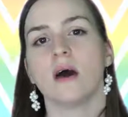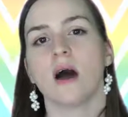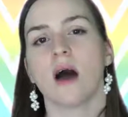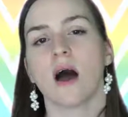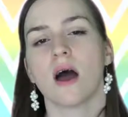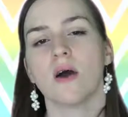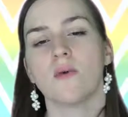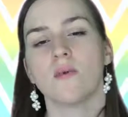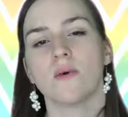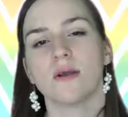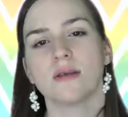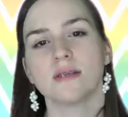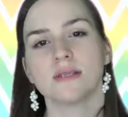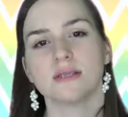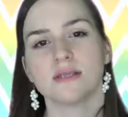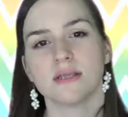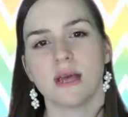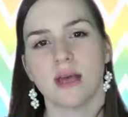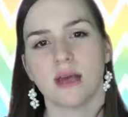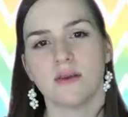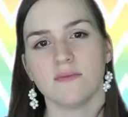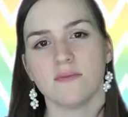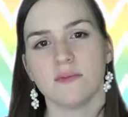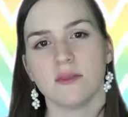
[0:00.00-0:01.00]
I want to
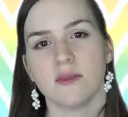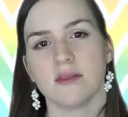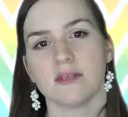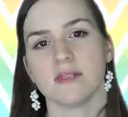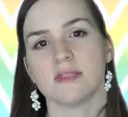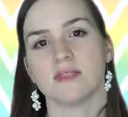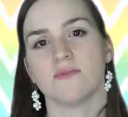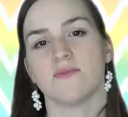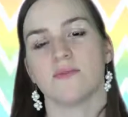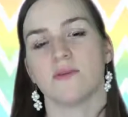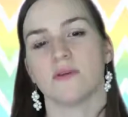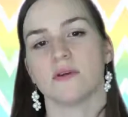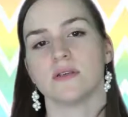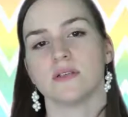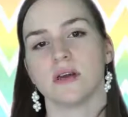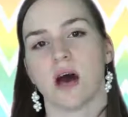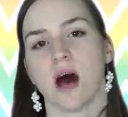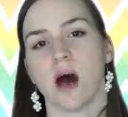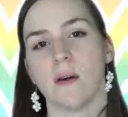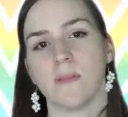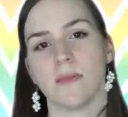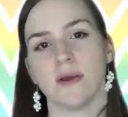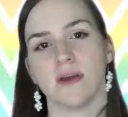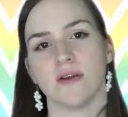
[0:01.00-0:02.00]
save this for a
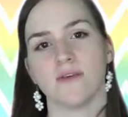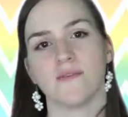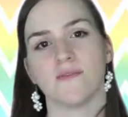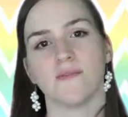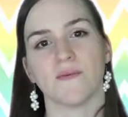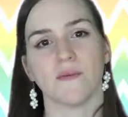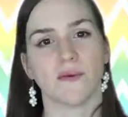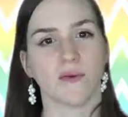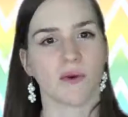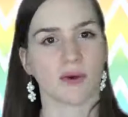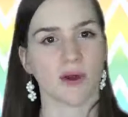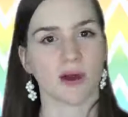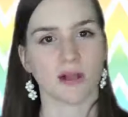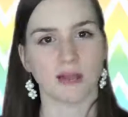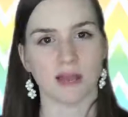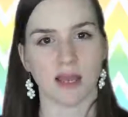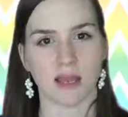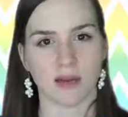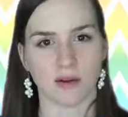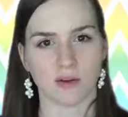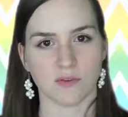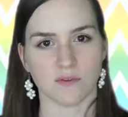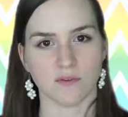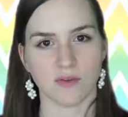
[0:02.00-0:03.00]
topic for a
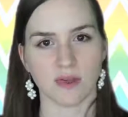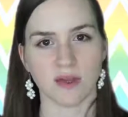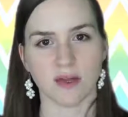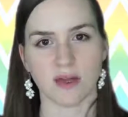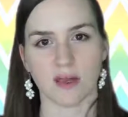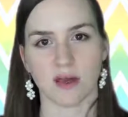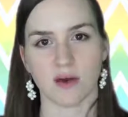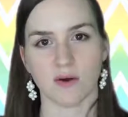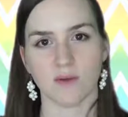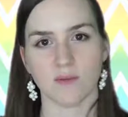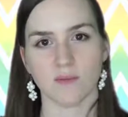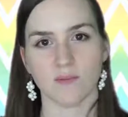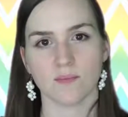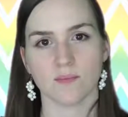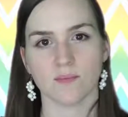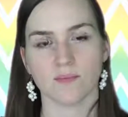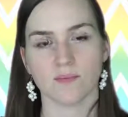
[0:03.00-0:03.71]
later video.